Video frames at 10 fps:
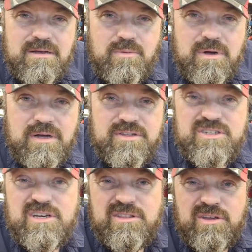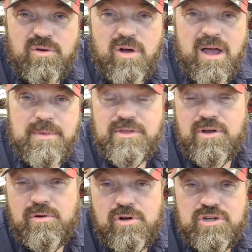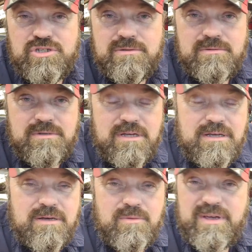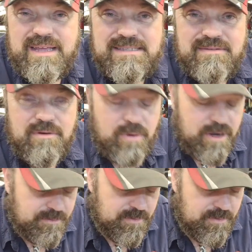well, the dirt and the grime and the corrosion, it gets everywhere.